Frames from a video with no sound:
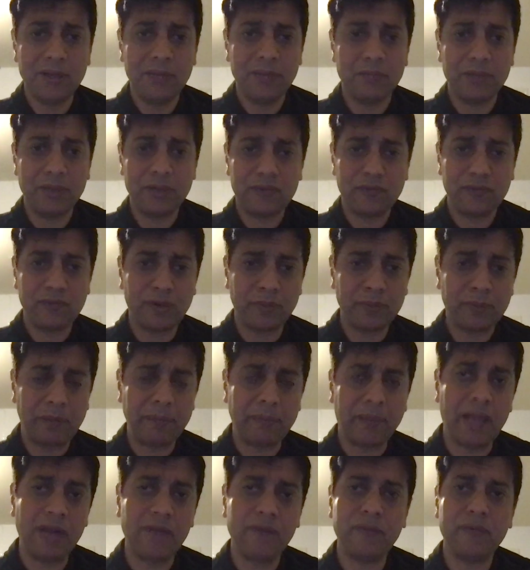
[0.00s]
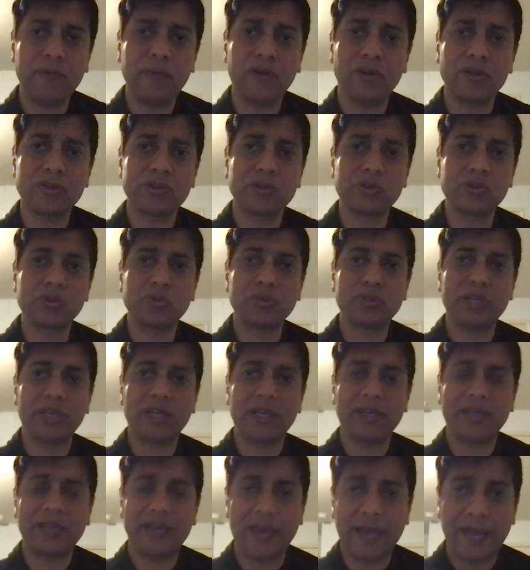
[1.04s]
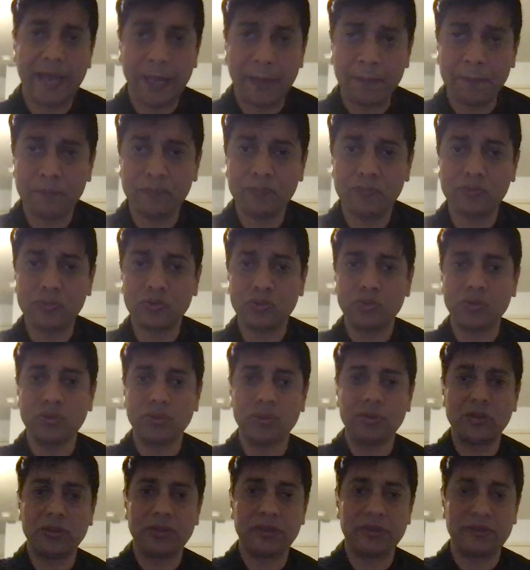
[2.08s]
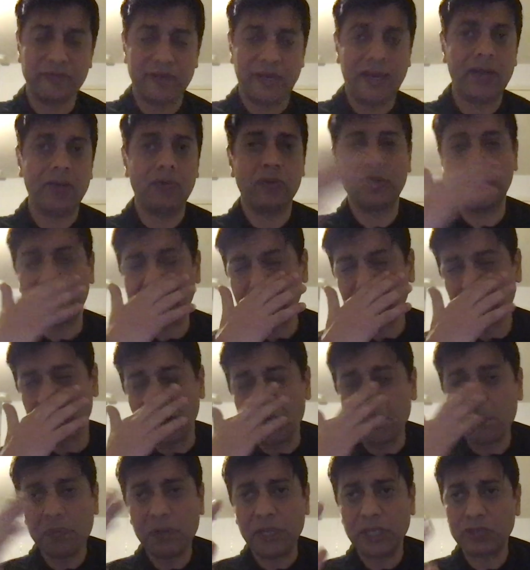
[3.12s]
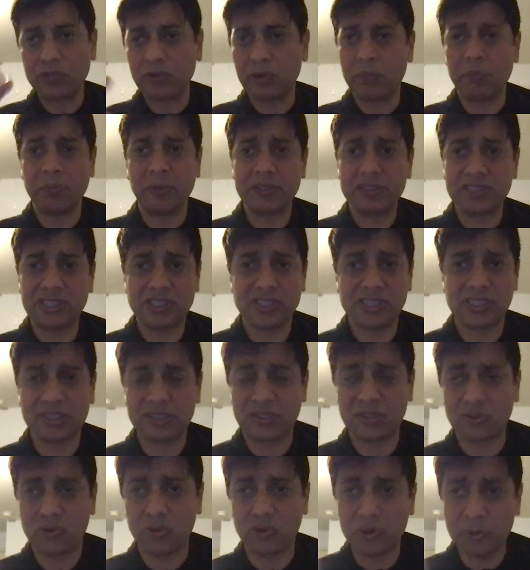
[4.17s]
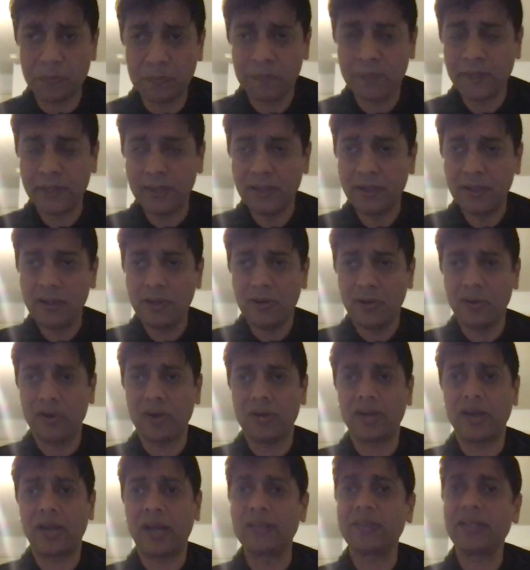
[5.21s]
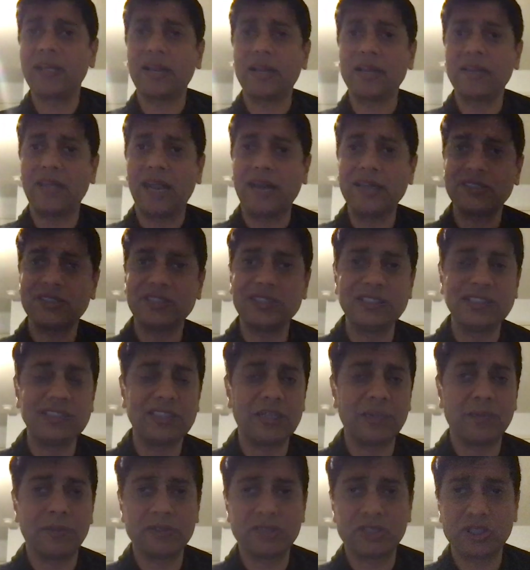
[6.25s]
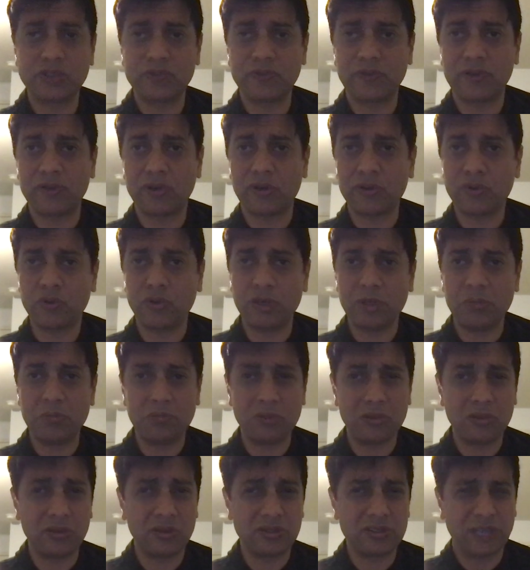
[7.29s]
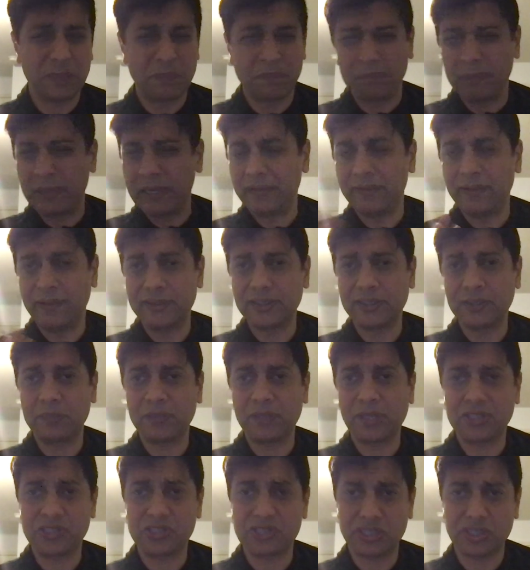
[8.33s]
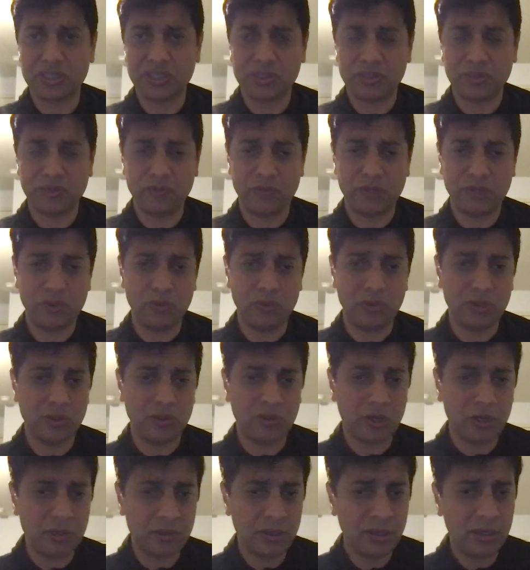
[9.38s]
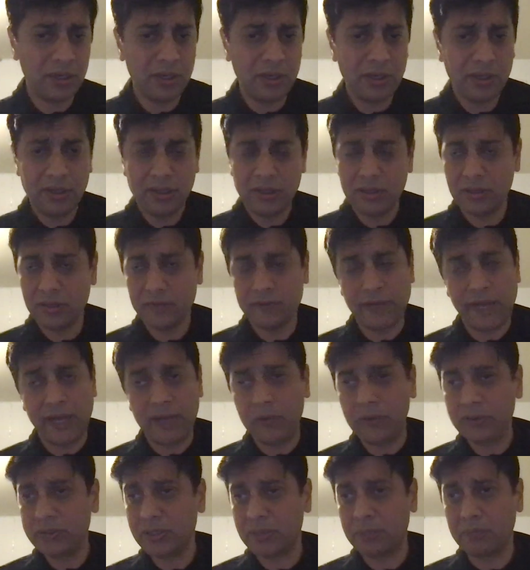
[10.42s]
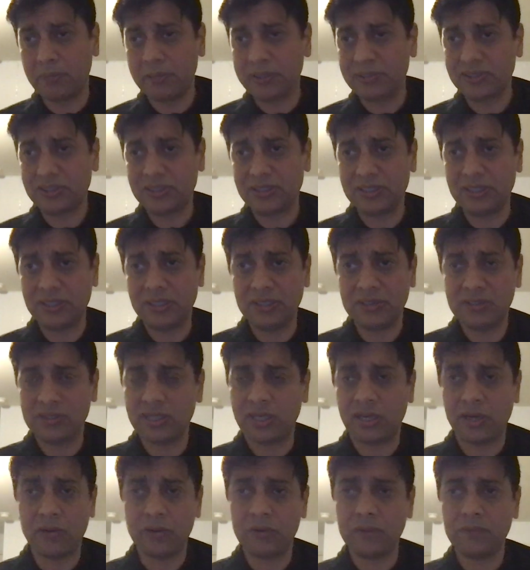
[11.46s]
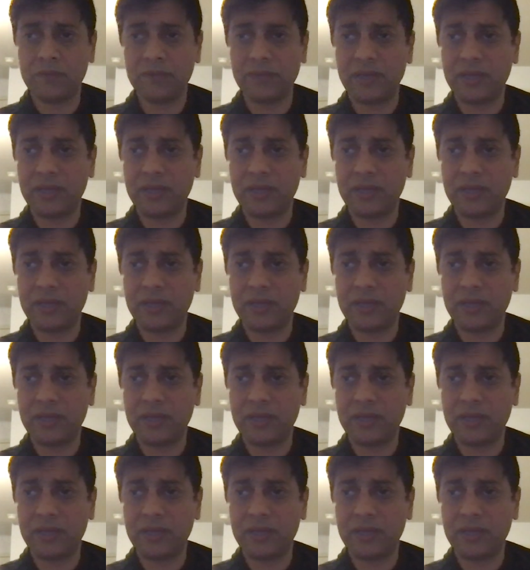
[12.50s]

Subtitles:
But from Amalfi, we also took a cab to Ravello. That's one place where buses doesn't go, or rather at that season the buses were not going because I believe there's some construction were going on. Ravello is a must-see town.